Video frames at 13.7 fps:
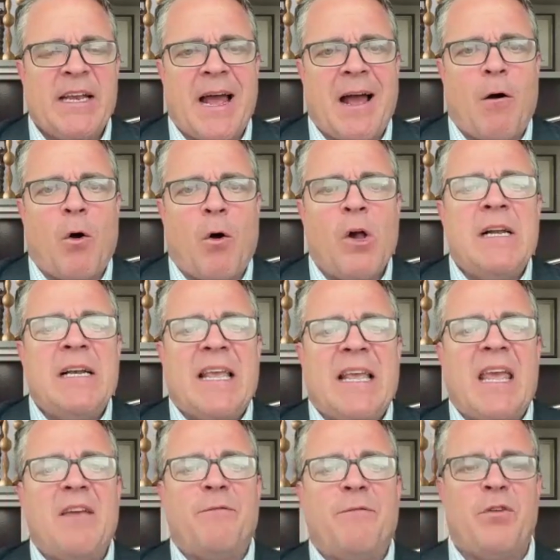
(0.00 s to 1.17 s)
Now,
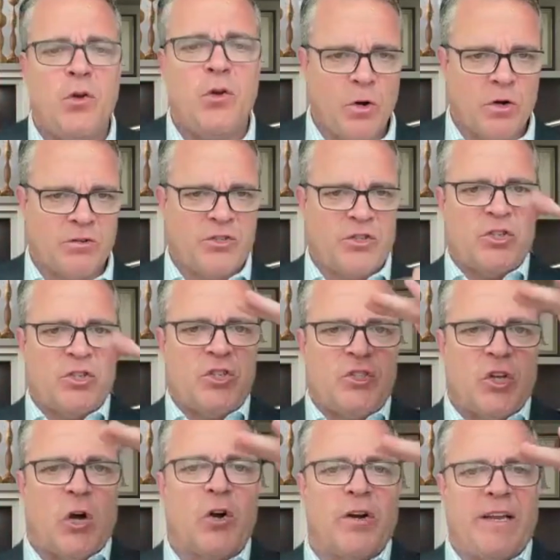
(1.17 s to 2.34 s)
if you are
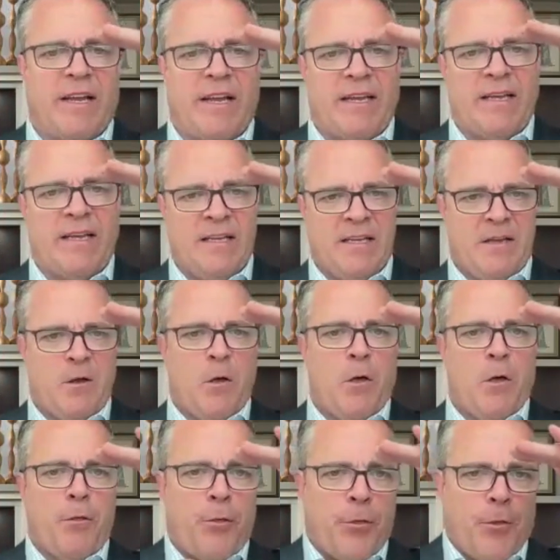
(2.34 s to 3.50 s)
starting
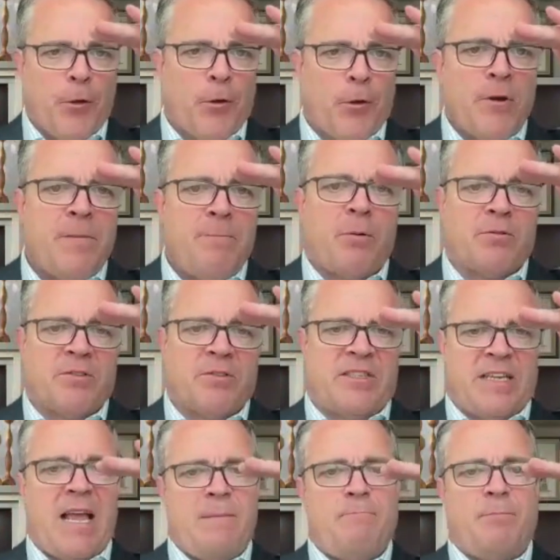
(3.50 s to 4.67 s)

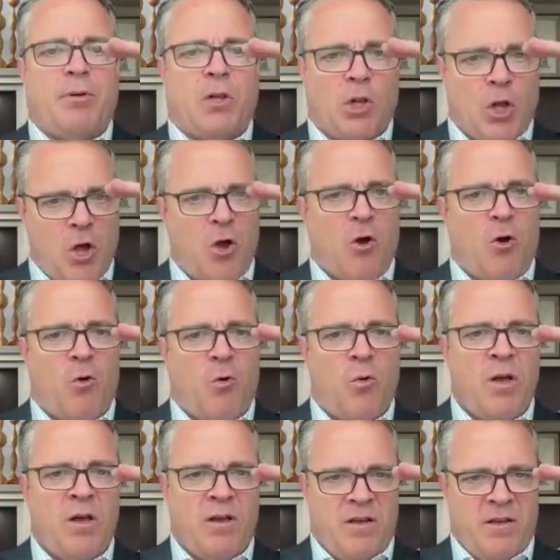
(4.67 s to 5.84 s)
30%
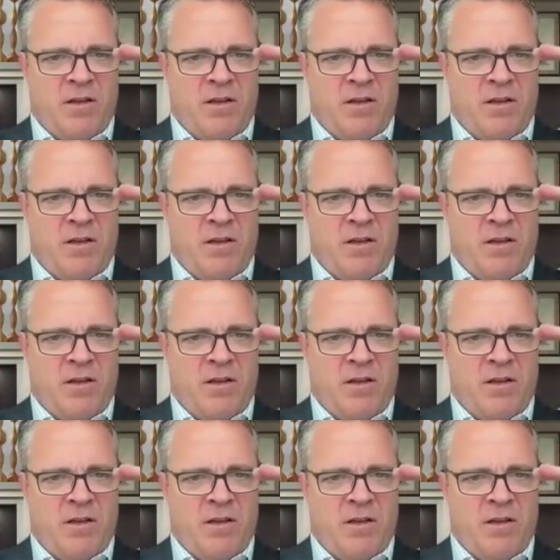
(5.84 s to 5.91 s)
below